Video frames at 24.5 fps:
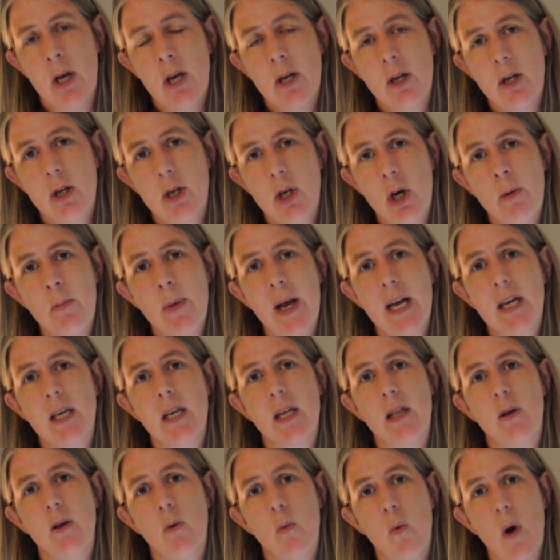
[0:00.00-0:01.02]
to turn back
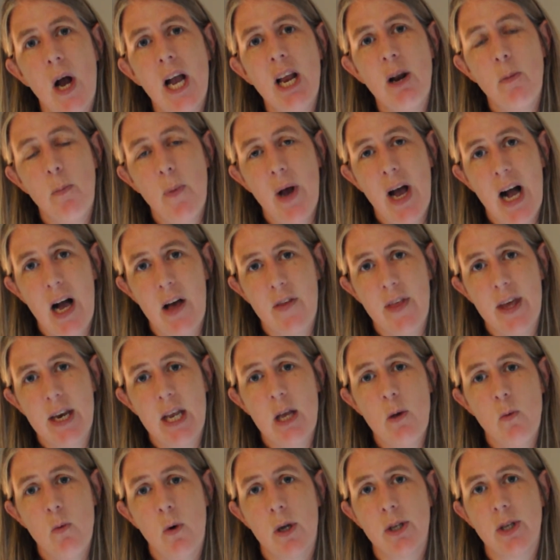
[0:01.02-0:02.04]
to the right path that
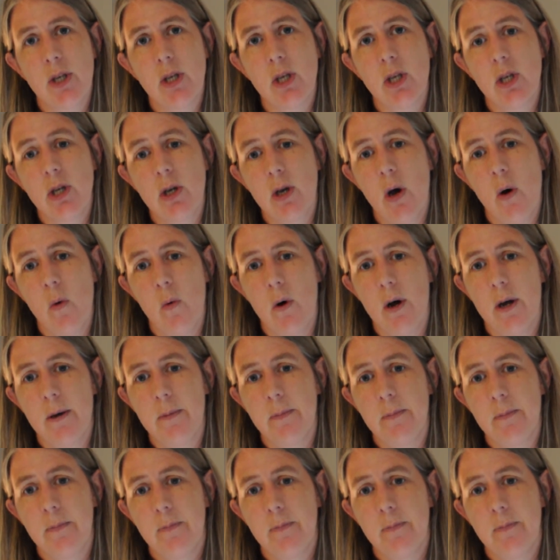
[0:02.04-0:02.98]
he wants us to go on.